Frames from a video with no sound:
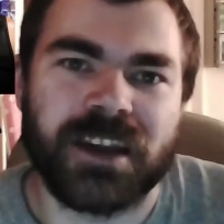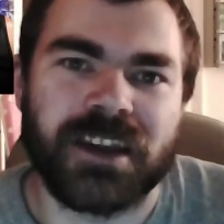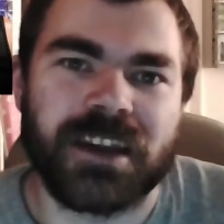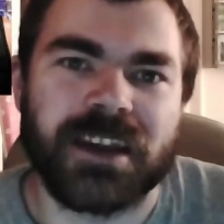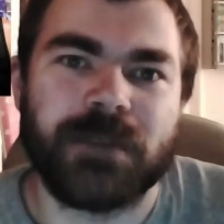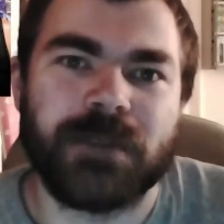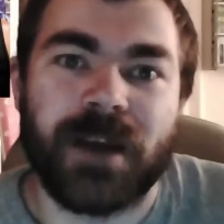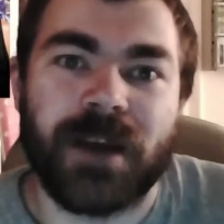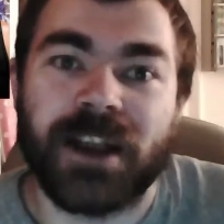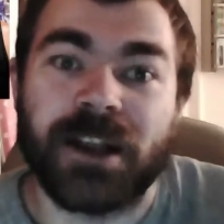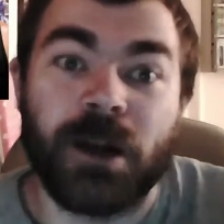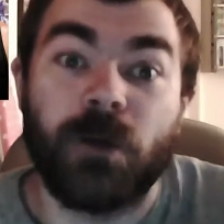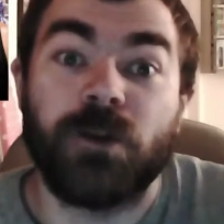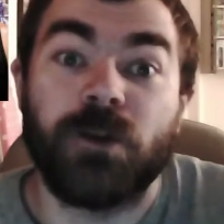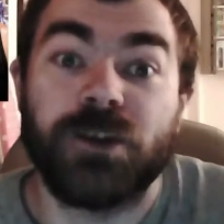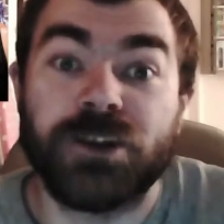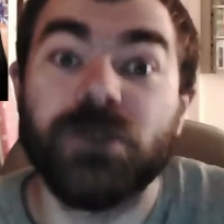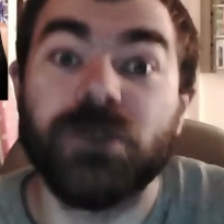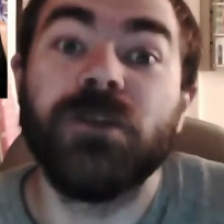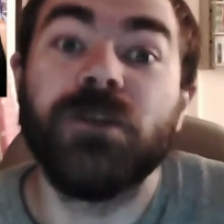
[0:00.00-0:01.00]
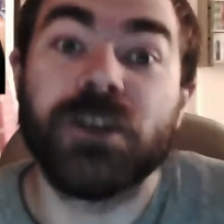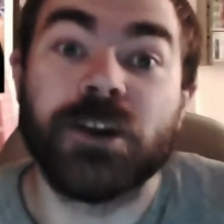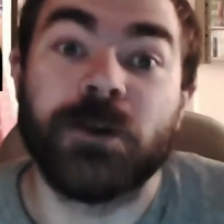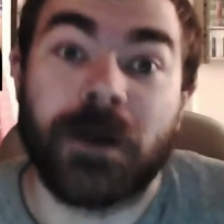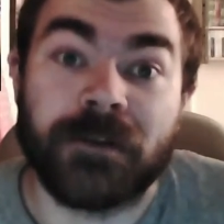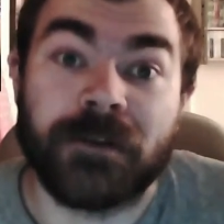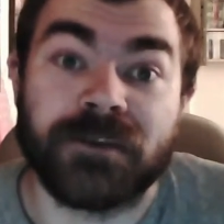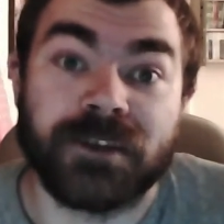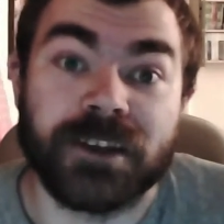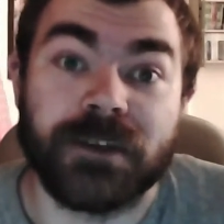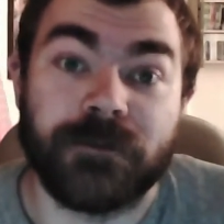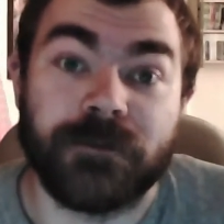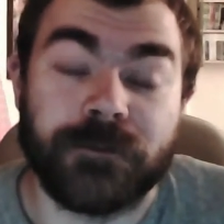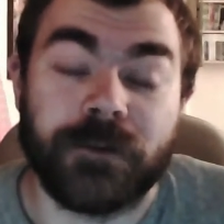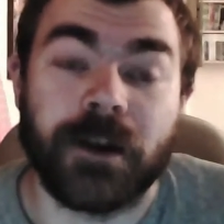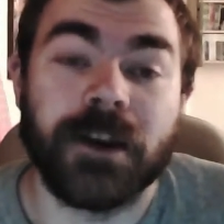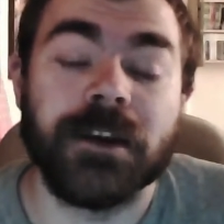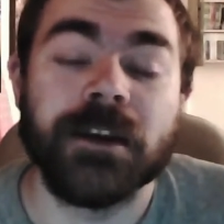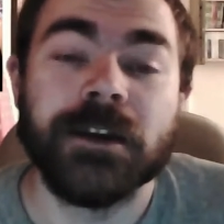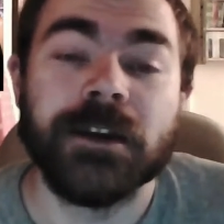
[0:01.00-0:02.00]
He might go and do the UFC
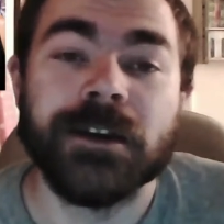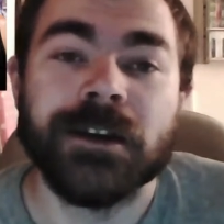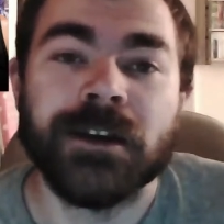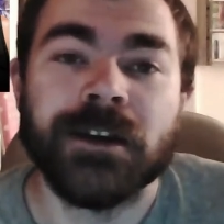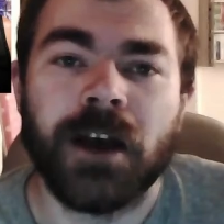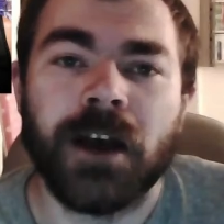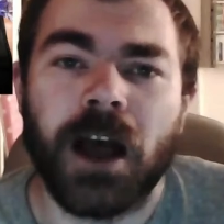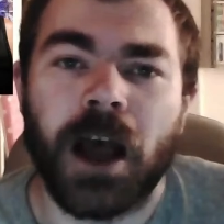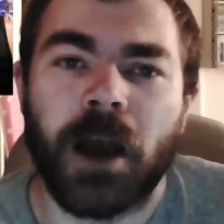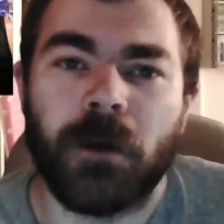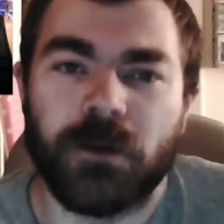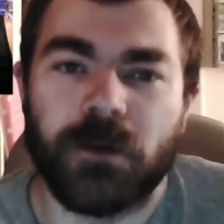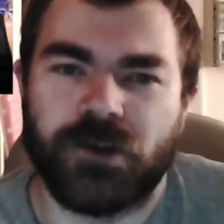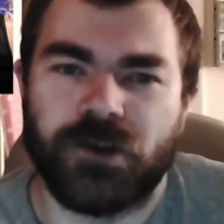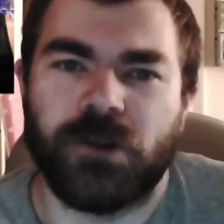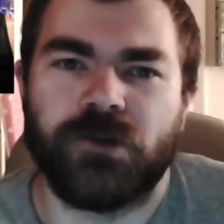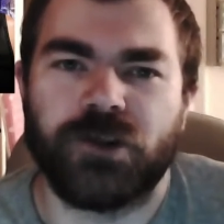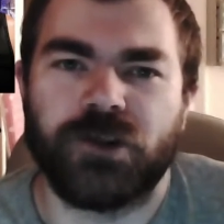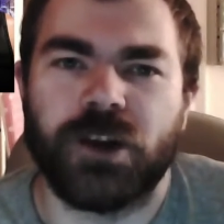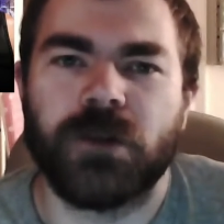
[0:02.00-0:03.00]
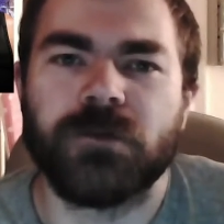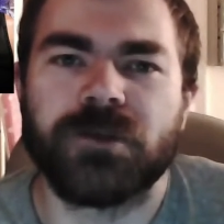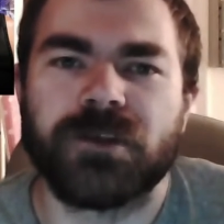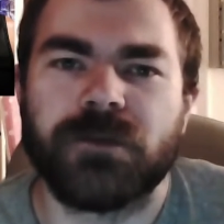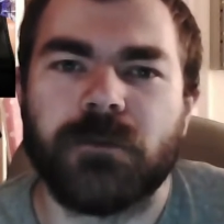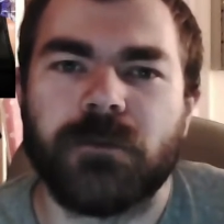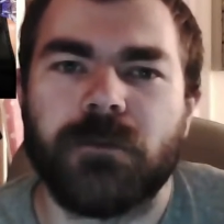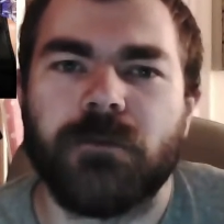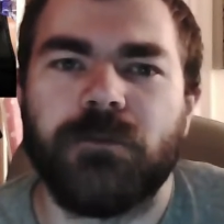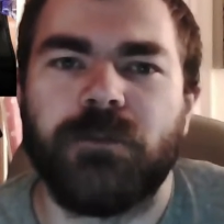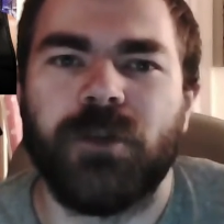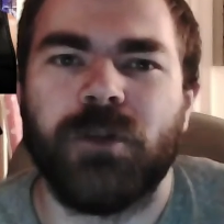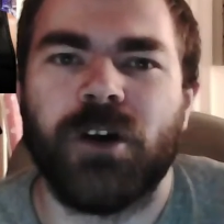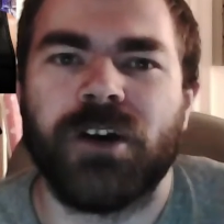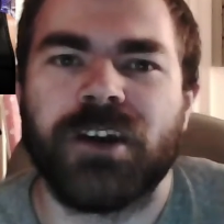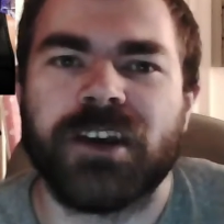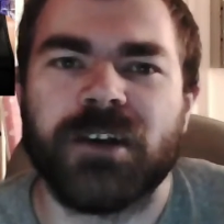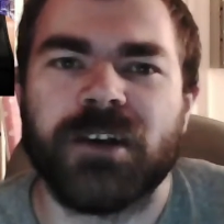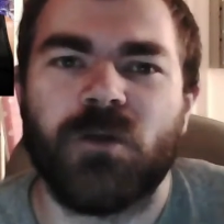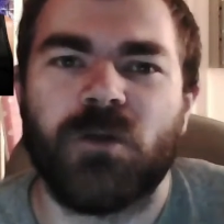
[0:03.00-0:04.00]
fight with Joe Jones,
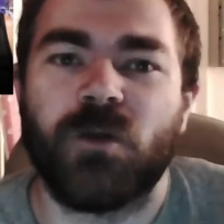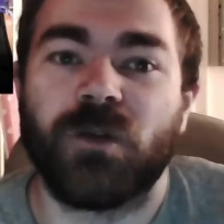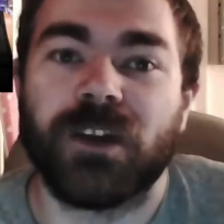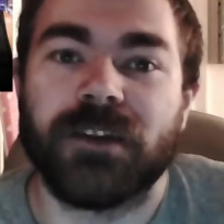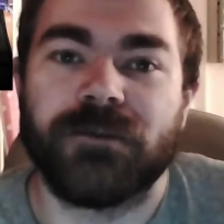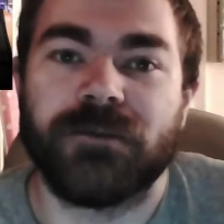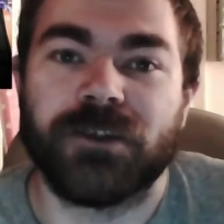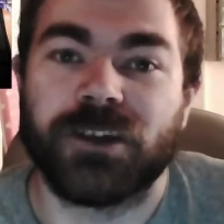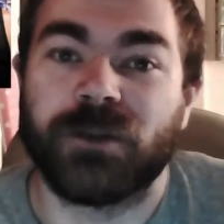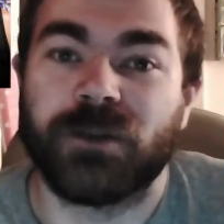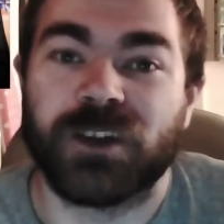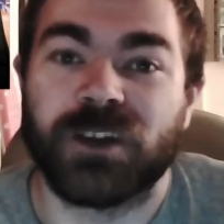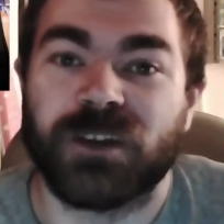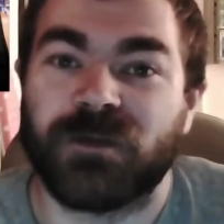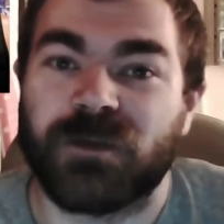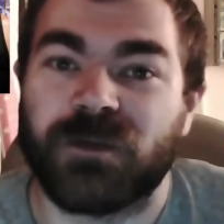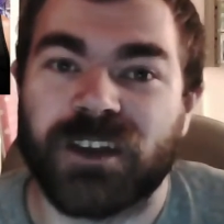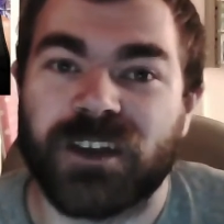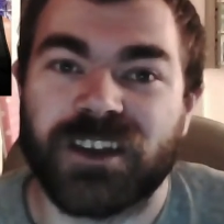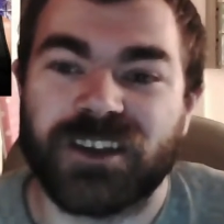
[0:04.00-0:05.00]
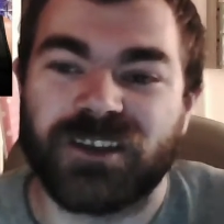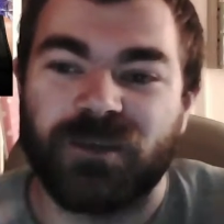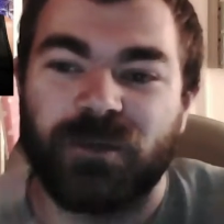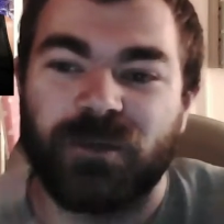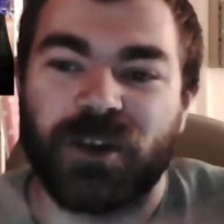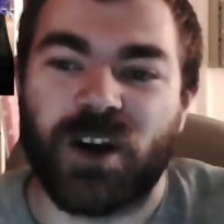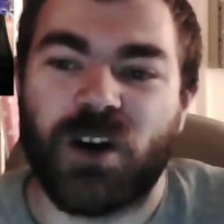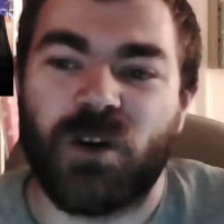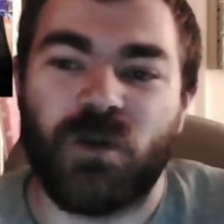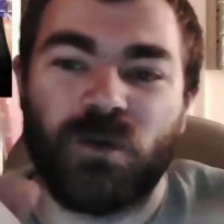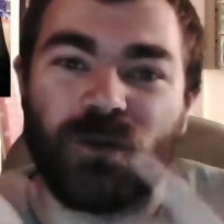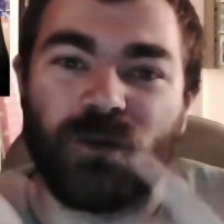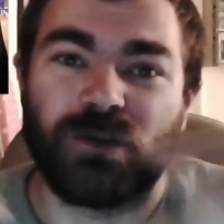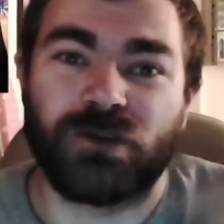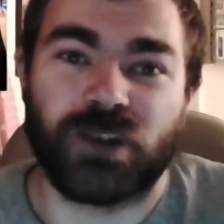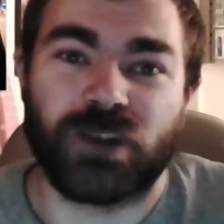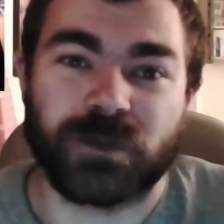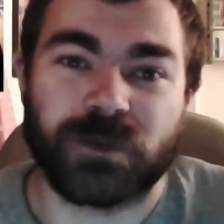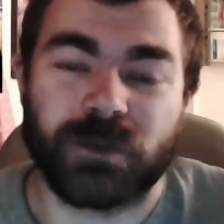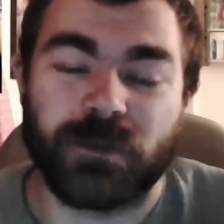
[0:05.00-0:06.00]
but he won't leave the WWE. This will be a whole
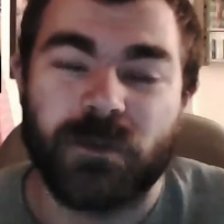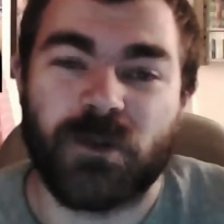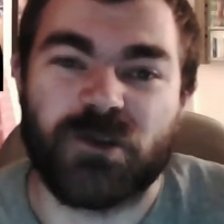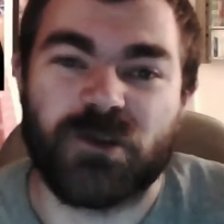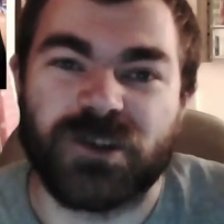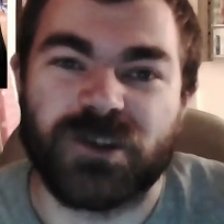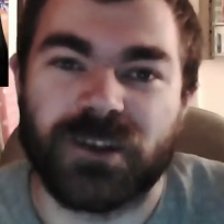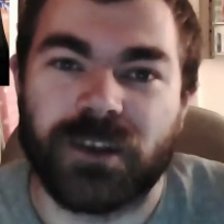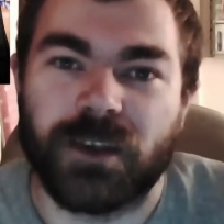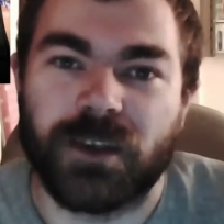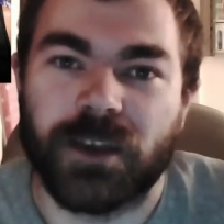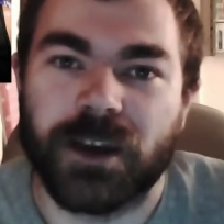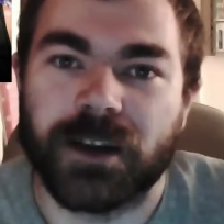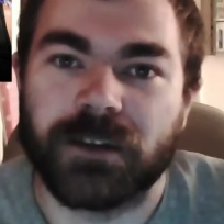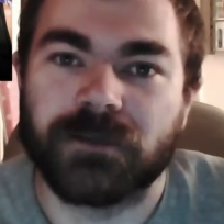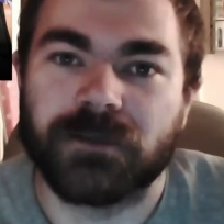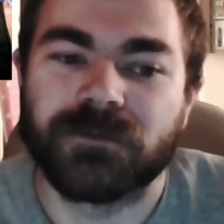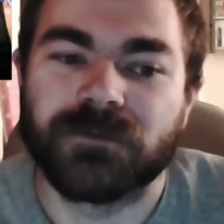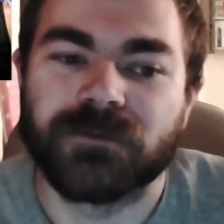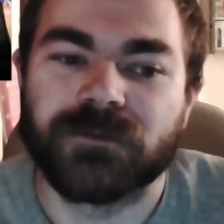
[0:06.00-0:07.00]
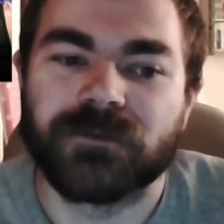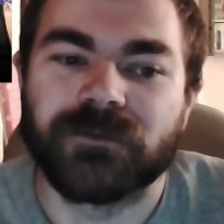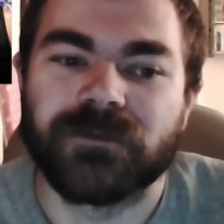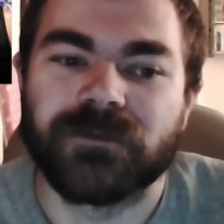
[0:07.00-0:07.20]
cross-promotion thing.